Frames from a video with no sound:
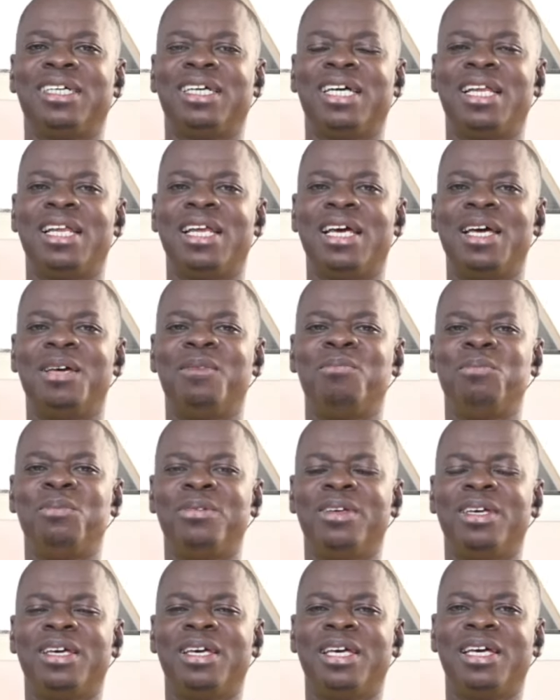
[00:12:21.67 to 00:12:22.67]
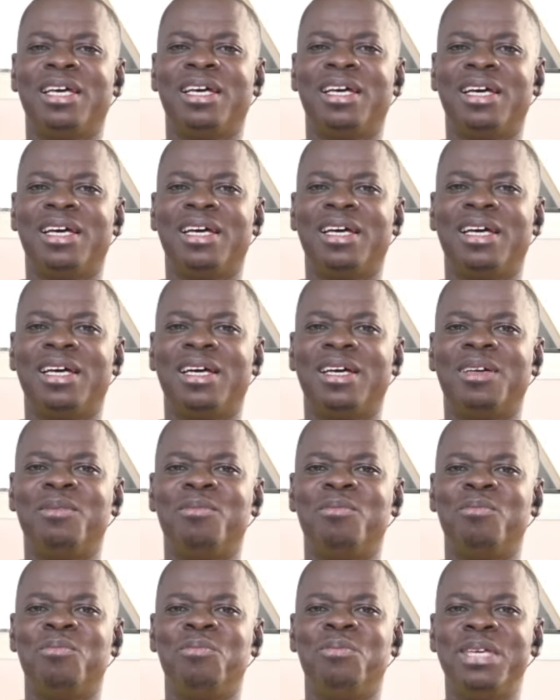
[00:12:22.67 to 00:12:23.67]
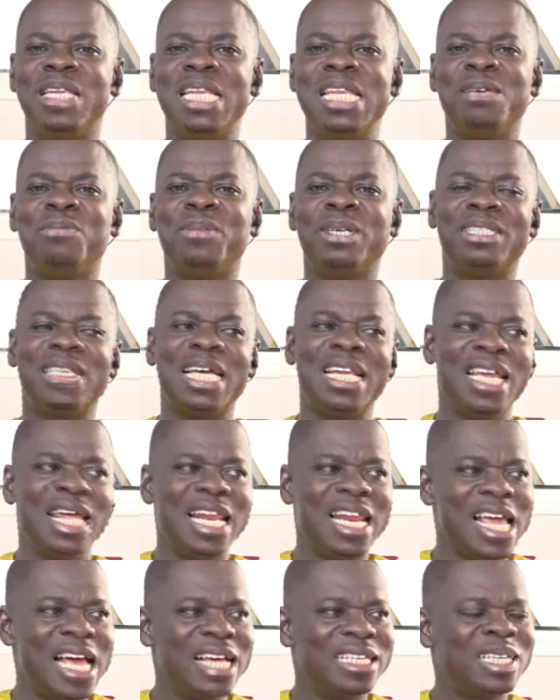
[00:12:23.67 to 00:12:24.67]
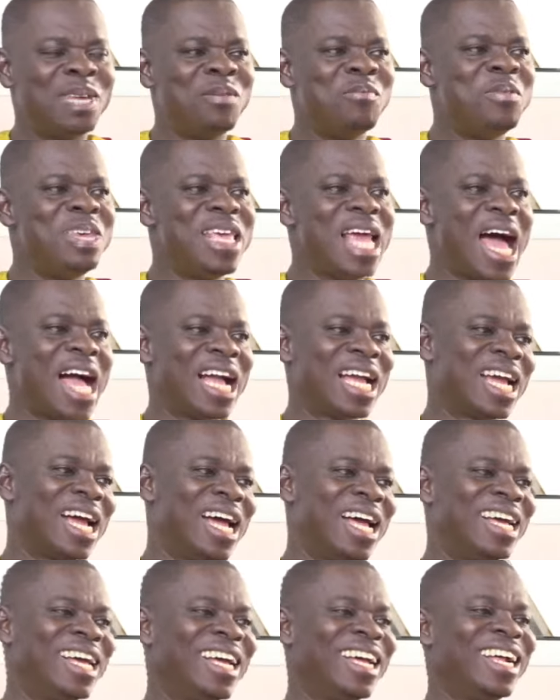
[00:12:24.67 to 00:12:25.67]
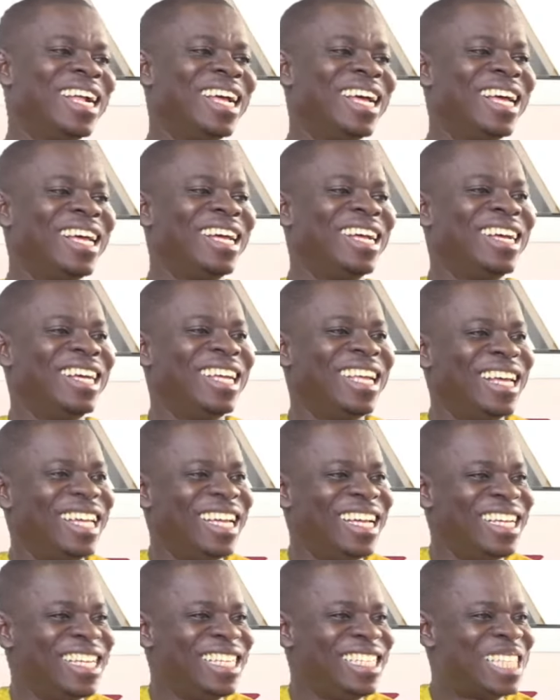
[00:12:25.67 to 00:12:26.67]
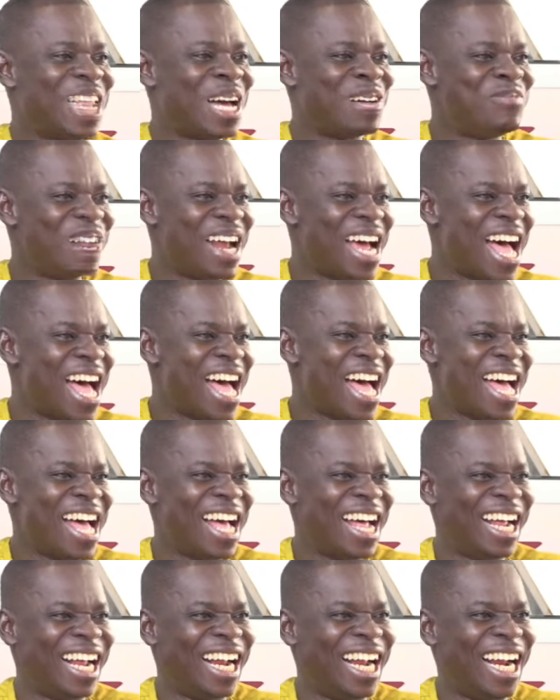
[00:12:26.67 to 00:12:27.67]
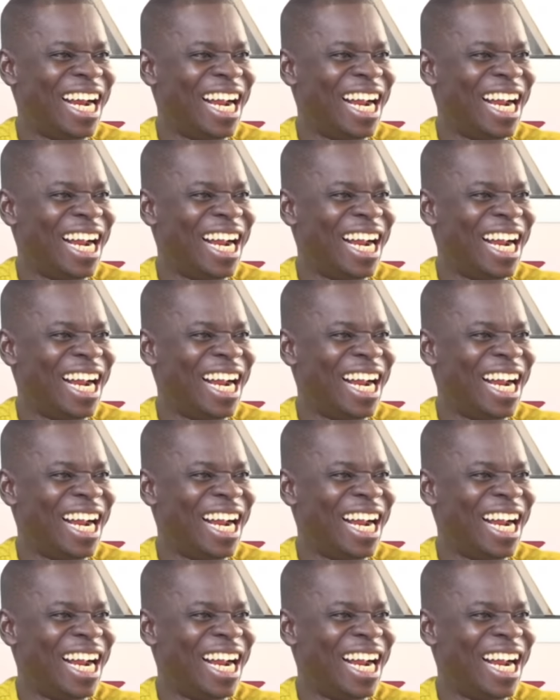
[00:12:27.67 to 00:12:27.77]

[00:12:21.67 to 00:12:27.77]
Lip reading: And me shade ni asem bi aka. Sister Bra.